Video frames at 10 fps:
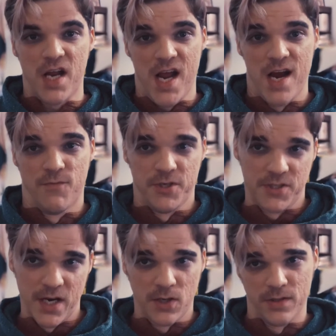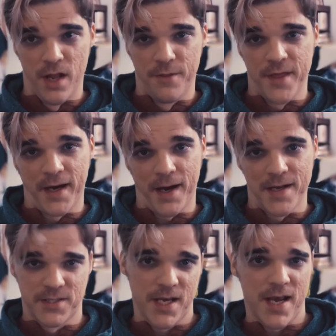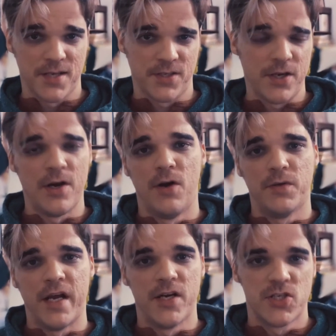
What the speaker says: every single little thing I say so you don't get